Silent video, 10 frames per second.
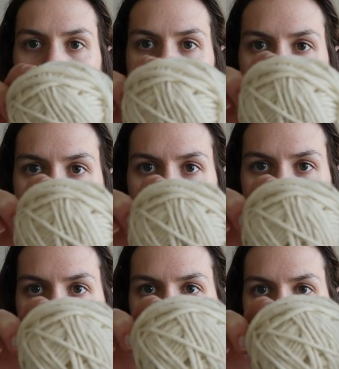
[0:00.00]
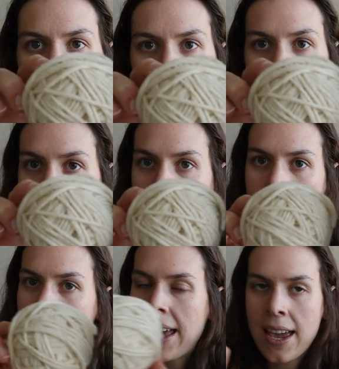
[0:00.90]
I thought that,
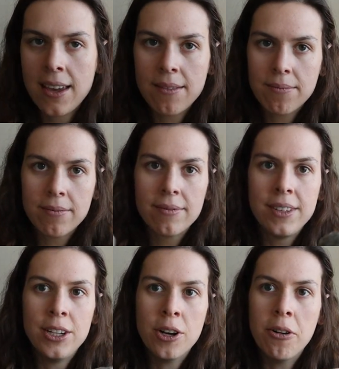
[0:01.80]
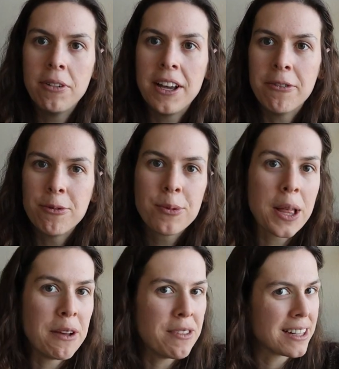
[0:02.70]
hey, you know, if
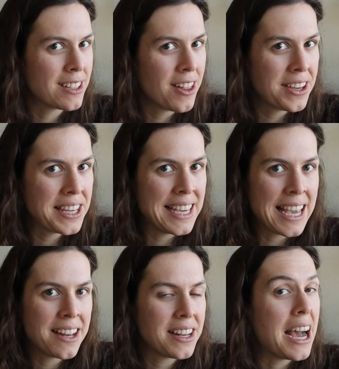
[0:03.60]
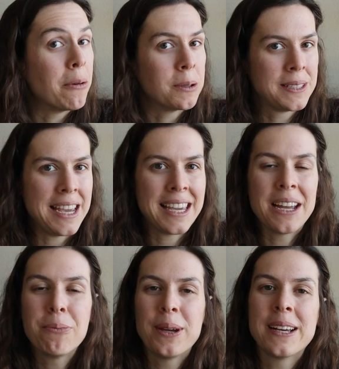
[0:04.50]
if that's all I can get, I will take
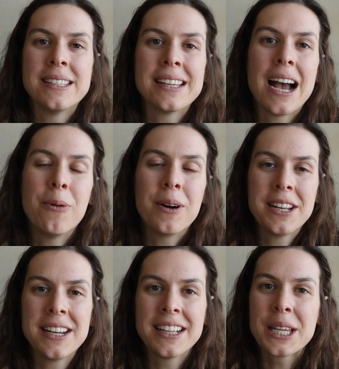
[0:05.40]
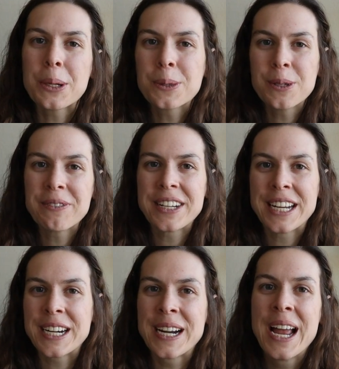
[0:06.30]
it because I wanted a little
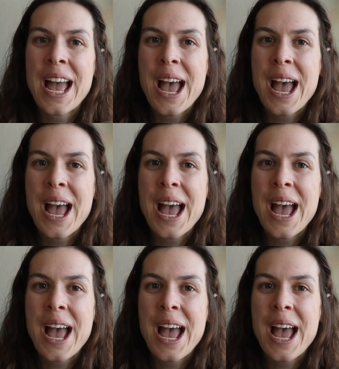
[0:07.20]
souvenir